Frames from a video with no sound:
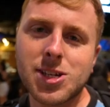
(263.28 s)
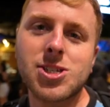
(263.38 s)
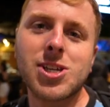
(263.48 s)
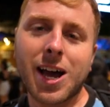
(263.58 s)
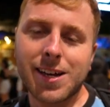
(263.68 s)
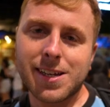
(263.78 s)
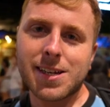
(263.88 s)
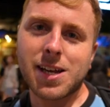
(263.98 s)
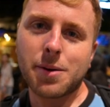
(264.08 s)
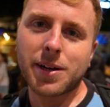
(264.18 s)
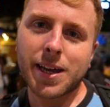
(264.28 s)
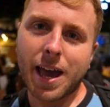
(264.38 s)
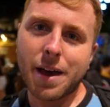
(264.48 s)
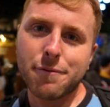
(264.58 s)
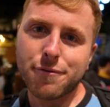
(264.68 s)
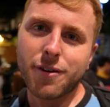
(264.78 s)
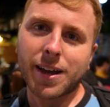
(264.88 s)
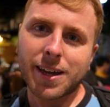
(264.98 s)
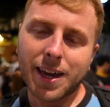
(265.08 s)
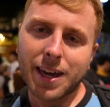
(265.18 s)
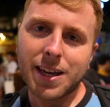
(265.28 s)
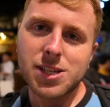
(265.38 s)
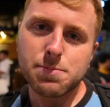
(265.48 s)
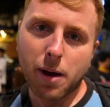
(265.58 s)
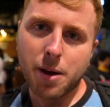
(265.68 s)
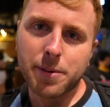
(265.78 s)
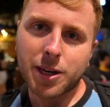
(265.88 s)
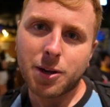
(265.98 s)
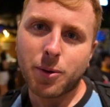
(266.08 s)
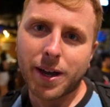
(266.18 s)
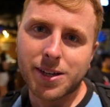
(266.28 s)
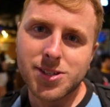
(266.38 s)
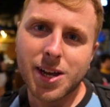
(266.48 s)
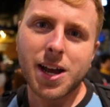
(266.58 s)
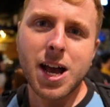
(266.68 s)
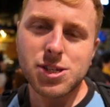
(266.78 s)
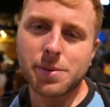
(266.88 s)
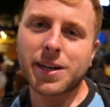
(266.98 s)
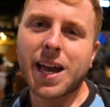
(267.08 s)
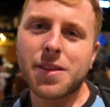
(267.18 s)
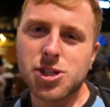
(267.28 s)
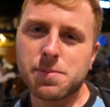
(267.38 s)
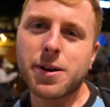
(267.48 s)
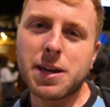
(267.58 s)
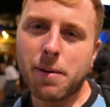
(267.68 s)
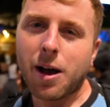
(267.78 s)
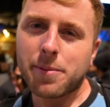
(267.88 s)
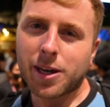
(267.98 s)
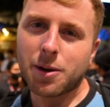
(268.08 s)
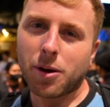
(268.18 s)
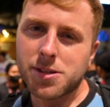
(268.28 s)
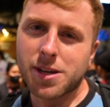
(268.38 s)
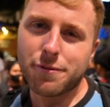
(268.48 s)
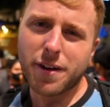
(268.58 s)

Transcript: decided I'm going to get Frankie's barbecue wings. So I'm going to get the smoky barbecue ones, I